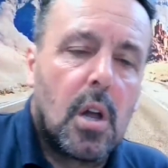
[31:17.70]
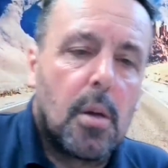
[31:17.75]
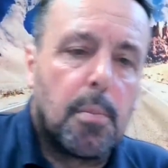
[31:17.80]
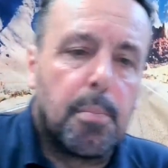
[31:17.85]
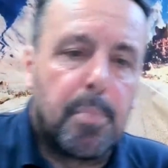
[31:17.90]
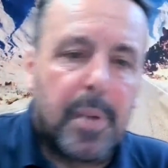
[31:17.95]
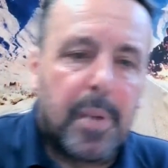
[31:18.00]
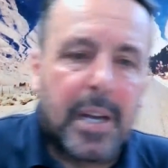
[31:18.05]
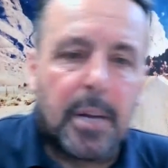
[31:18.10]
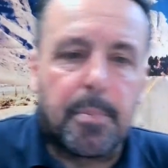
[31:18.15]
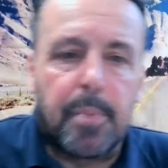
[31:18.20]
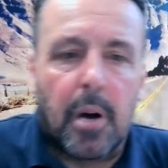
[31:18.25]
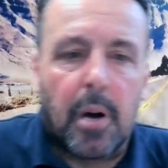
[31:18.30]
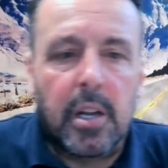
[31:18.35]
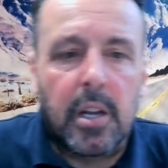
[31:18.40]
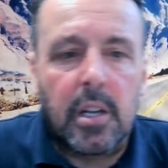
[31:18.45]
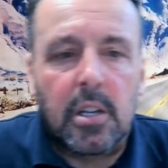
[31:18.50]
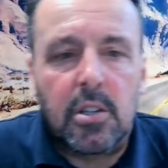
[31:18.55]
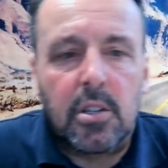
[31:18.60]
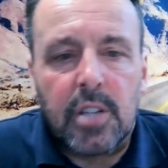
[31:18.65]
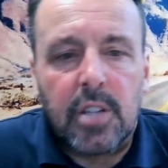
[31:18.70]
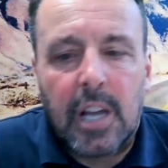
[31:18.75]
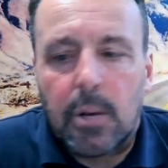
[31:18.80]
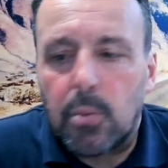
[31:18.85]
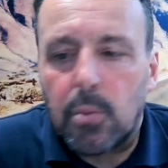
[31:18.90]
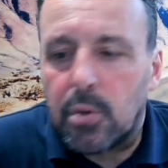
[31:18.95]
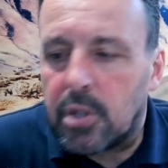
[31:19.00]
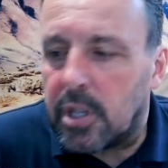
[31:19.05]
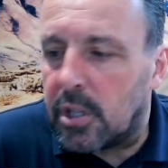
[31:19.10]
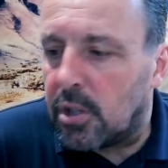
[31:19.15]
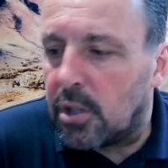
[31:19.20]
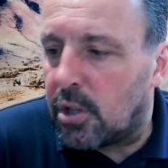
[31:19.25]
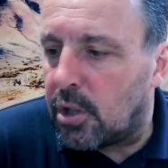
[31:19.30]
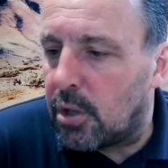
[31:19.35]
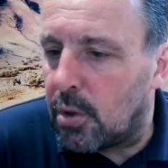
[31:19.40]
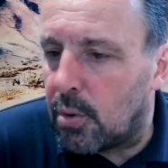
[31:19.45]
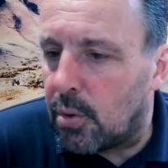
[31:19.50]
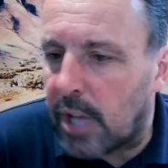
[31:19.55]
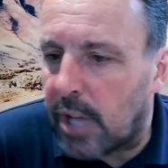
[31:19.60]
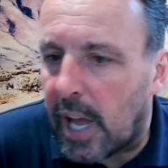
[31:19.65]
big bikes. That was in
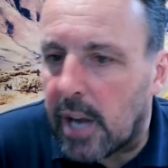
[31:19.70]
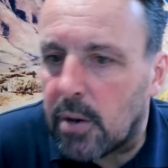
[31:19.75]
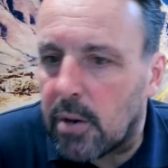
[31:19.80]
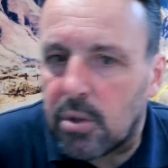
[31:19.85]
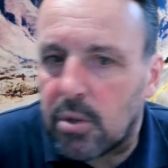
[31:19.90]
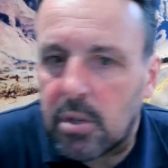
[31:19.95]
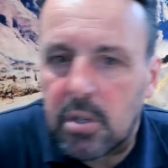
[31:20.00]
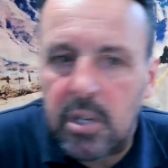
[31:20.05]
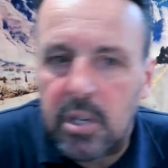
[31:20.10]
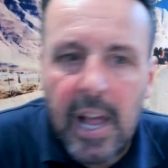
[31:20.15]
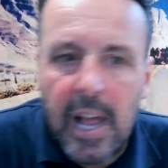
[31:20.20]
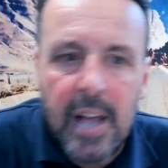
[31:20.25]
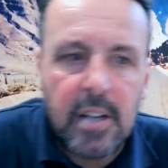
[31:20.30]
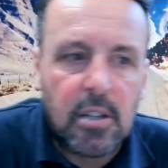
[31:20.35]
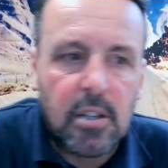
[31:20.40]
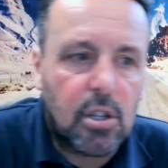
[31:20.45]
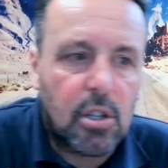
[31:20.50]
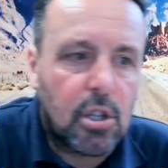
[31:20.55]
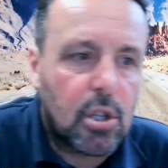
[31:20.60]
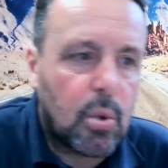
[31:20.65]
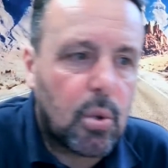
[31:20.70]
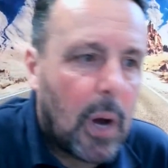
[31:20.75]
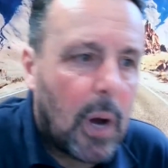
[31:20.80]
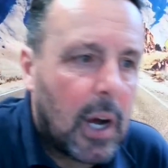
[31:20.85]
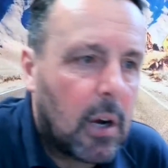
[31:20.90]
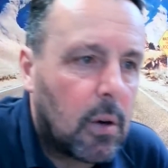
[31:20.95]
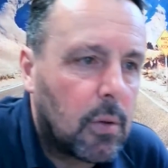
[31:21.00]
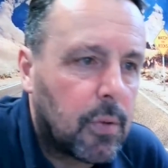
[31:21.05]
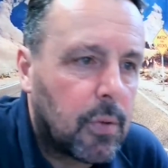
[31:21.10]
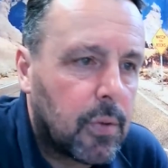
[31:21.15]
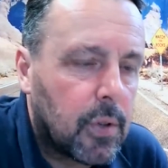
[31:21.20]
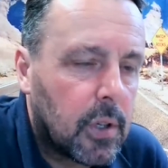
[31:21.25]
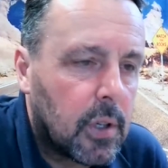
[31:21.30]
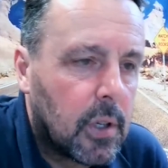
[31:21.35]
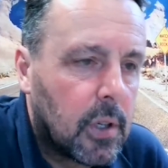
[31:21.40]
2012